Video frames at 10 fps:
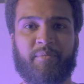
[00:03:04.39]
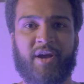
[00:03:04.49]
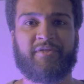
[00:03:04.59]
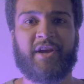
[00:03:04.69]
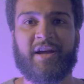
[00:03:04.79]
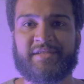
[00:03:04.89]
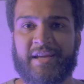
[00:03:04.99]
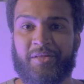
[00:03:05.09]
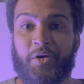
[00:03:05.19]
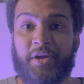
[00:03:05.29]
my
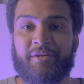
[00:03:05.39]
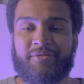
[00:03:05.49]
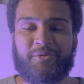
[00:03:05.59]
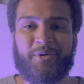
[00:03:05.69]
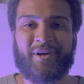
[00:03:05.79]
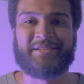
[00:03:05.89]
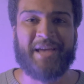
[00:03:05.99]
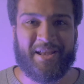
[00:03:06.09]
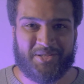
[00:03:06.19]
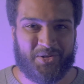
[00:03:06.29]
fiance looking for a
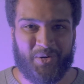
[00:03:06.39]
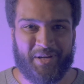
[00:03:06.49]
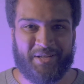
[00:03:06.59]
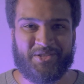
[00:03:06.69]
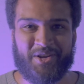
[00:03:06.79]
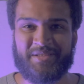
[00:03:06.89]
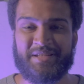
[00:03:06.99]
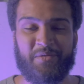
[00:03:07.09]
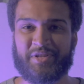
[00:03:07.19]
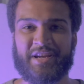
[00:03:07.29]
tennis court in
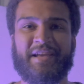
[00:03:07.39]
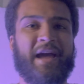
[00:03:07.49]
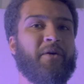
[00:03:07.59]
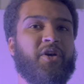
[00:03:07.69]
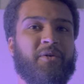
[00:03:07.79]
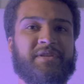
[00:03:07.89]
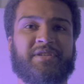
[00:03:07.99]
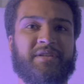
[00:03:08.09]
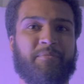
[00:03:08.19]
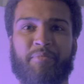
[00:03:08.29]
Jersey, which I now know is
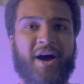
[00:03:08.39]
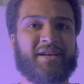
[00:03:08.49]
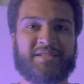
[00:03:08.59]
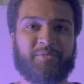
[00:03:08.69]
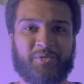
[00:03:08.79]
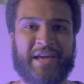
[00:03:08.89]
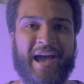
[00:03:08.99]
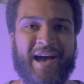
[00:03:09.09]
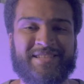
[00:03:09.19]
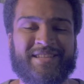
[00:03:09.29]
an impossible
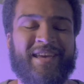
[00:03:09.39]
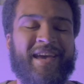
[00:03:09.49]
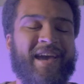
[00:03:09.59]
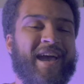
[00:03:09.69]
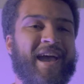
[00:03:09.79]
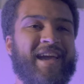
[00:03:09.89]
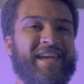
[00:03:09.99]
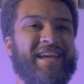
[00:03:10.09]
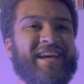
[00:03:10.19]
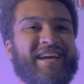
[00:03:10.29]
task.
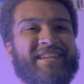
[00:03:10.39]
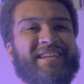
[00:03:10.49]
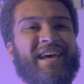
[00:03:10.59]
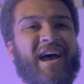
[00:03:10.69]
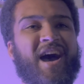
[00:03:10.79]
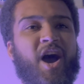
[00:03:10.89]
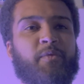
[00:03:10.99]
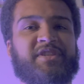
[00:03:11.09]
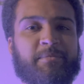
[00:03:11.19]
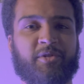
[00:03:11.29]
And
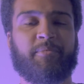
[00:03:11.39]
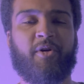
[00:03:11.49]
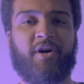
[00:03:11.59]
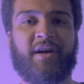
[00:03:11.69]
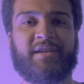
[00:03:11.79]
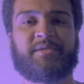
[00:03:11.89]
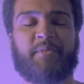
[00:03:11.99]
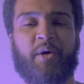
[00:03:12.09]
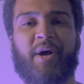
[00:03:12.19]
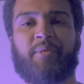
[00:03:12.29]
we stumbled upon
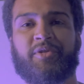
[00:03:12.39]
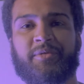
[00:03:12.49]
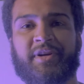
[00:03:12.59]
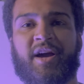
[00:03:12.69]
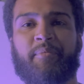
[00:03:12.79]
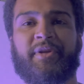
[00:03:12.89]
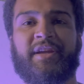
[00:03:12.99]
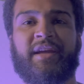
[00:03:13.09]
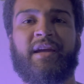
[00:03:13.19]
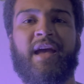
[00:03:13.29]
Spellbound Brewing
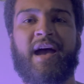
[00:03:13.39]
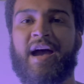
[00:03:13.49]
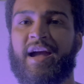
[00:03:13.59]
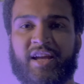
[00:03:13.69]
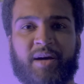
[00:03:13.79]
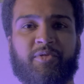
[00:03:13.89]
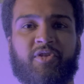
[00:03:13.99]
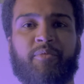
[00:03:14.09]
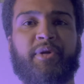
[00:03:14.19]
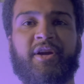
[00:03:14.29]
Company, had a
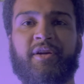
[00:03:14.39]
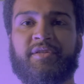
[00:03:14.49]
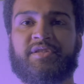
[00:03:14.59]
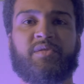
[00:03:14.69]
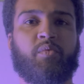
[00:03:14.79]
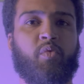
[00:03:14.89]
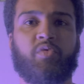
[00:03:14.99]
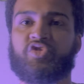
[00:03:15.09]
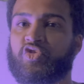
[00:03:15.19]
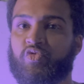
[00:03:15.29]
couple of beers. It
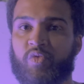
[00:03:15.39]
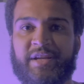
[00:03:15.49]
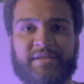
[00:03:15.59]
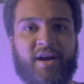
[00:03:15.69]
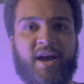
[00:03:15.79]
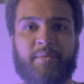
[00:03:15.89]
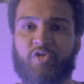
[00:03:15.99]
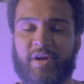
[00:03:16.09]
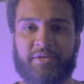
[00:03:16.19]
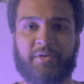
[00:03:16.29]
was a great time,
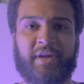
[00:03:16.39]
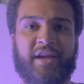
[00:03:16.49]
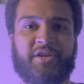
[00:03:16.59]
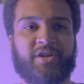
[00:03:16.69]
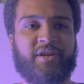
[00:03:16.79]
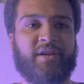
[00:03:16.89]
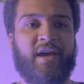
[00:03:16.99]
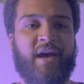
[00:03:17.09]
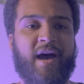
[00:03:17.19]
great location.